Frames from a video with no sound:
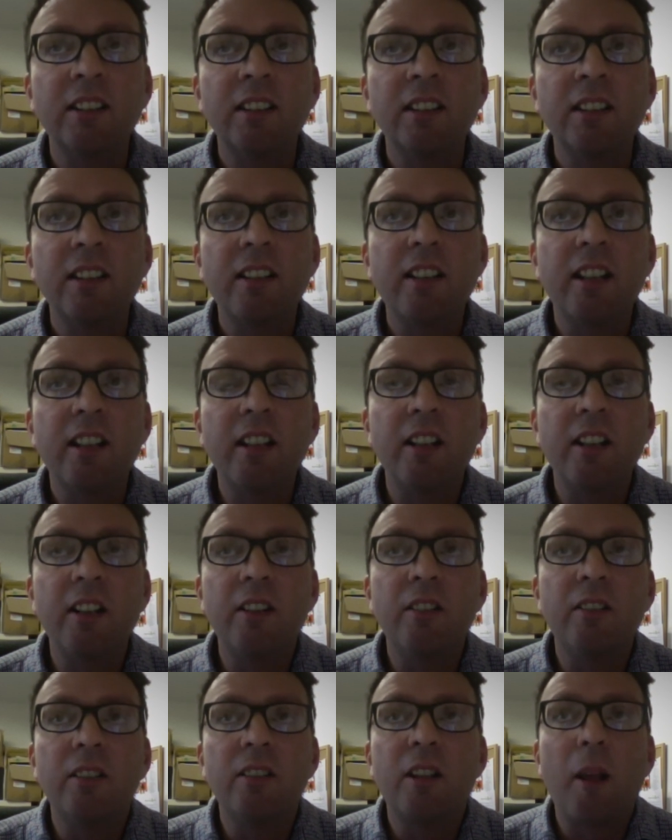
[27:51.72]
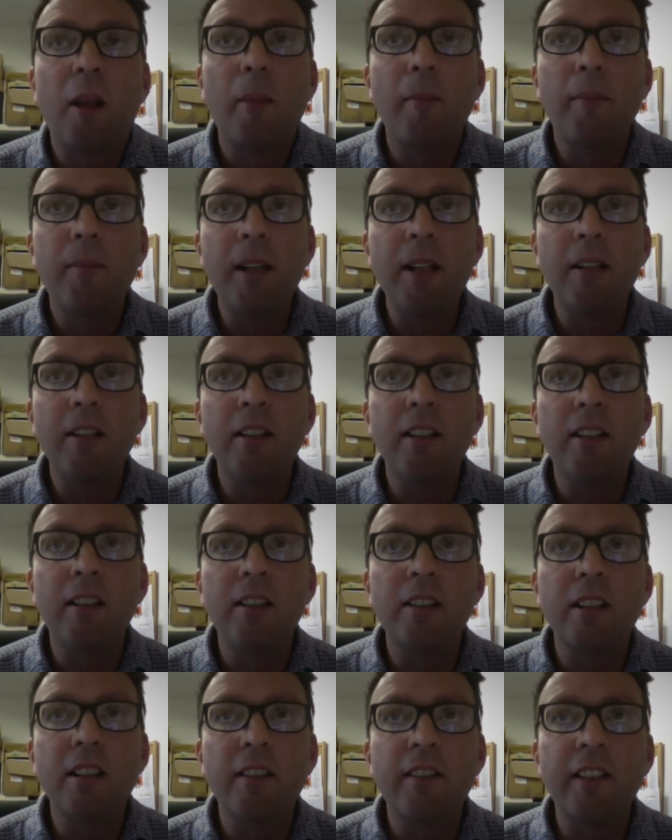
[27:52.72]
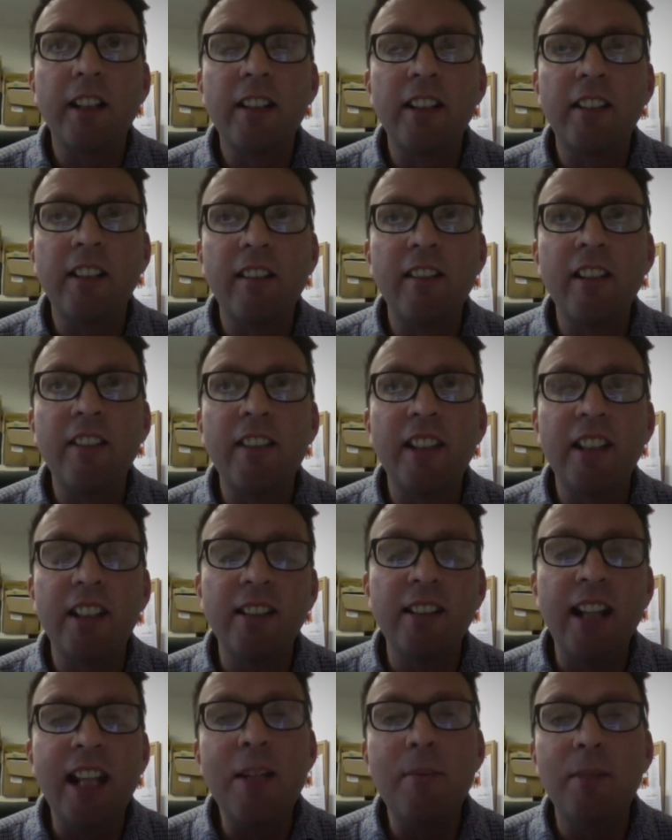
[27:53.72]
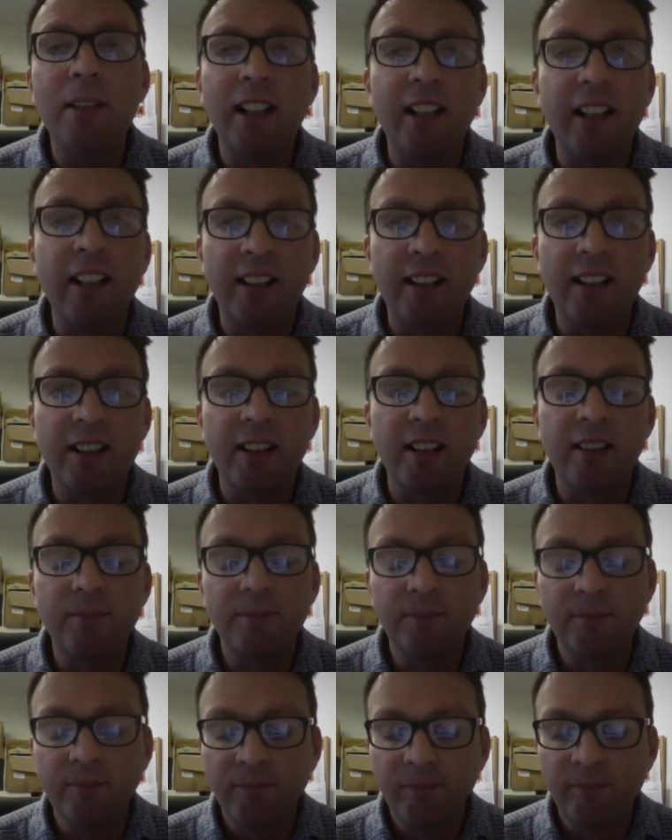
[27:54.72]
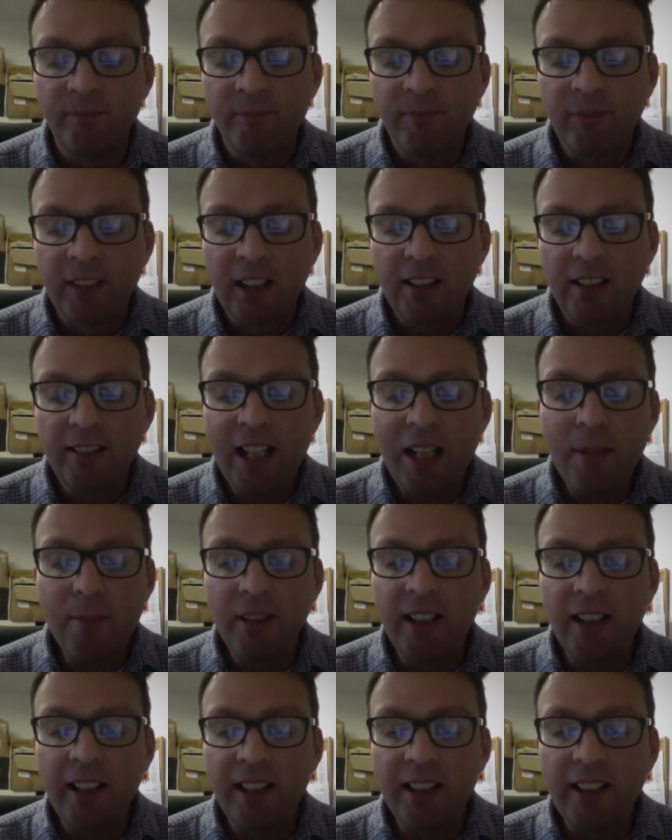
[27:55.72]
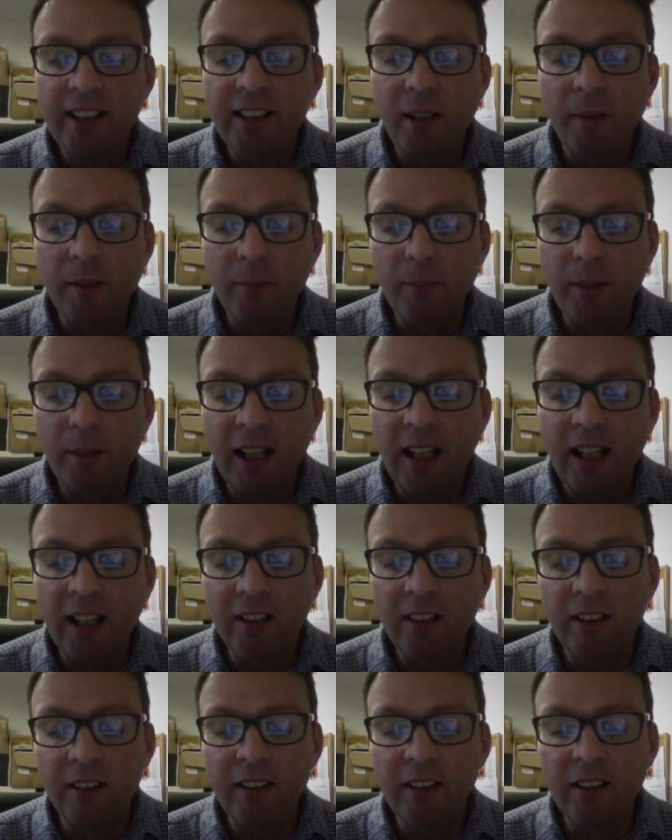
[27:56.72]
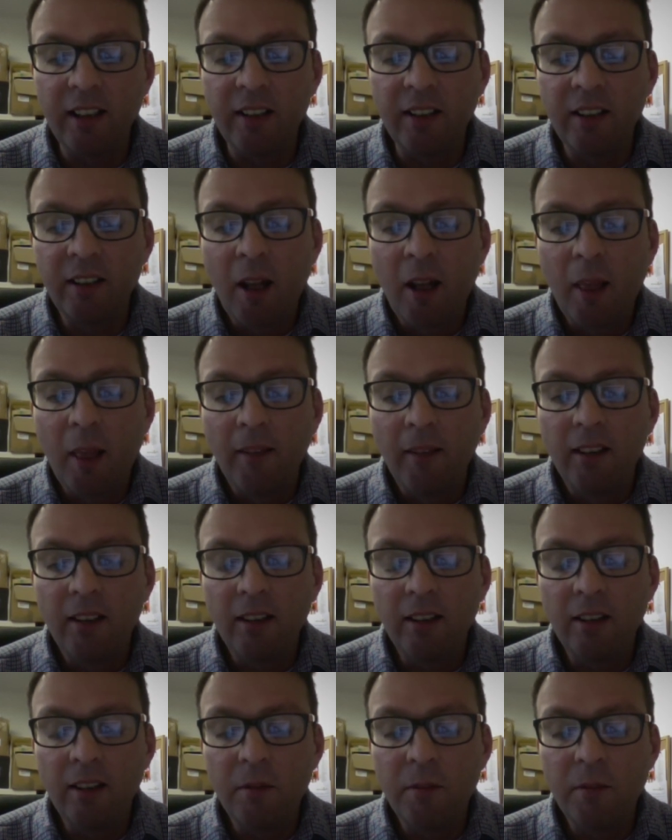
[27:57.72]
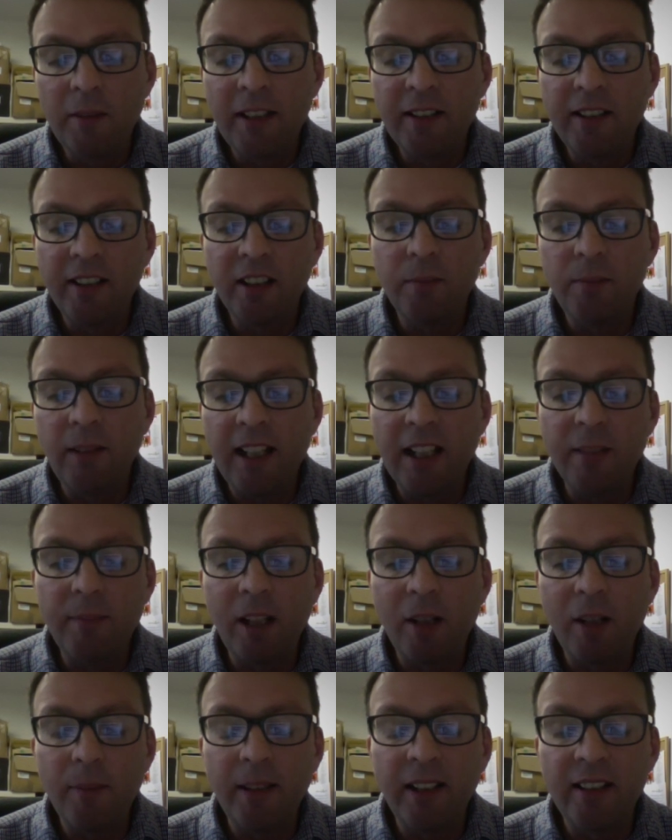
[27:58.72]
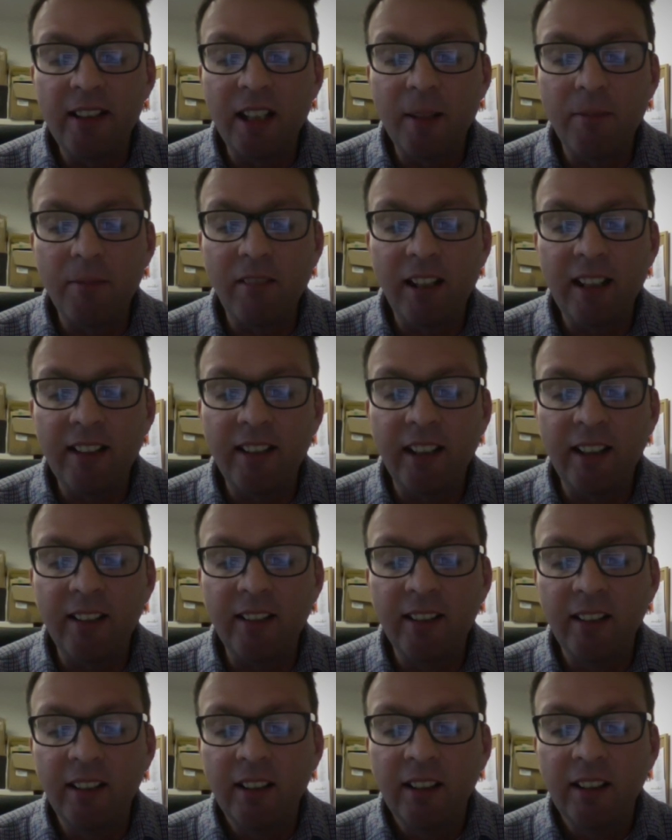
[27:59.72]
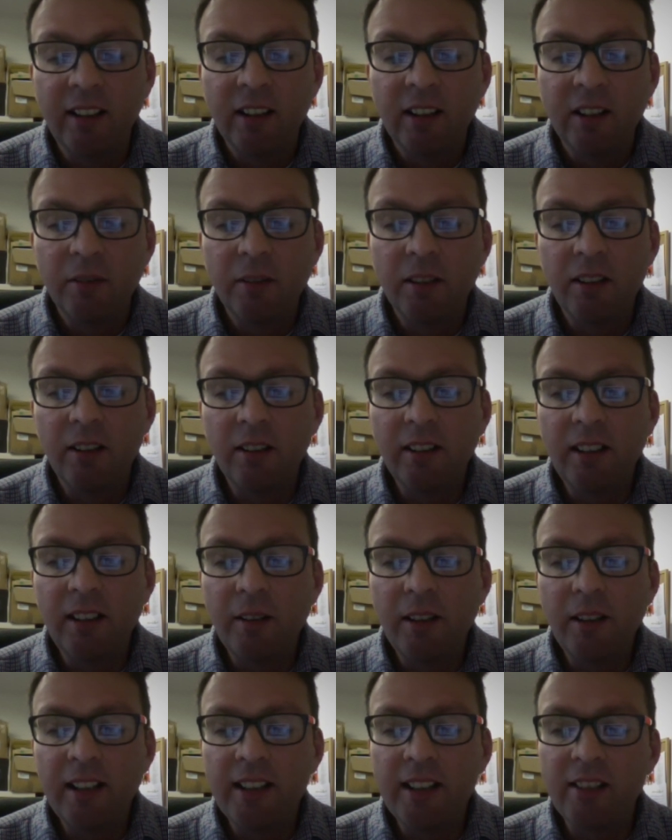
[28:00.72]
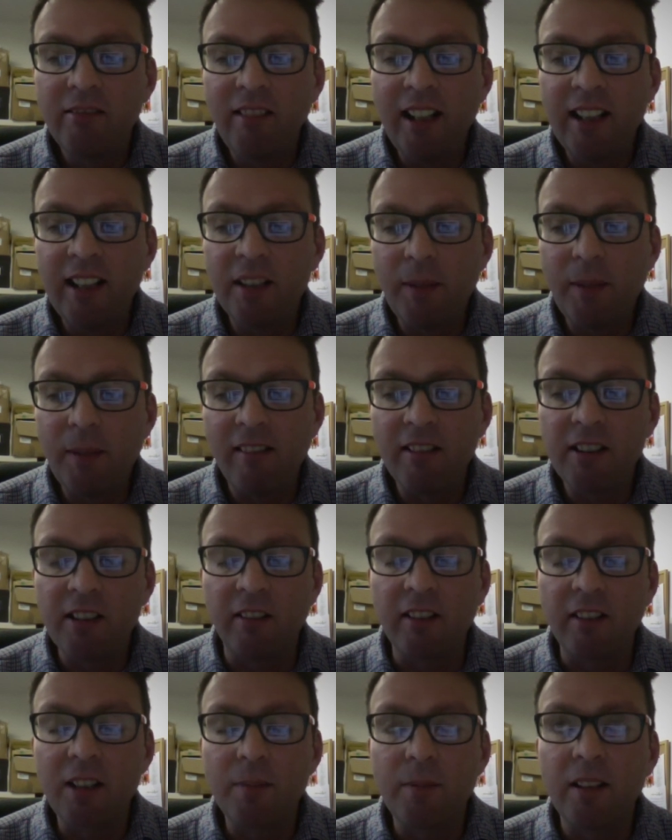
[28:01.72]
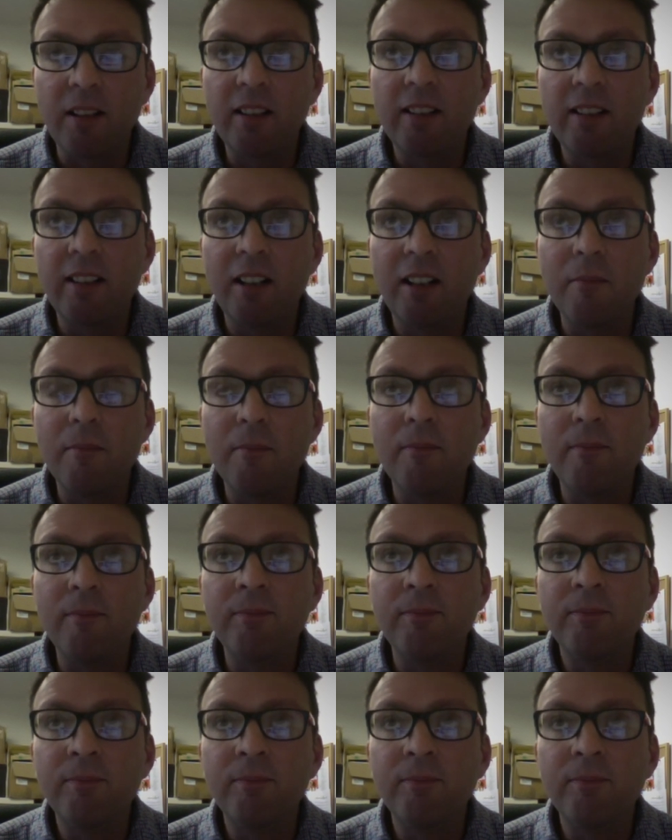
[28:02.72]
So this, there is this neighborliness. Yeah. Neighborliness is coming back. And, you know, we used to complain about being separated. Well, it's strange paradox, but um,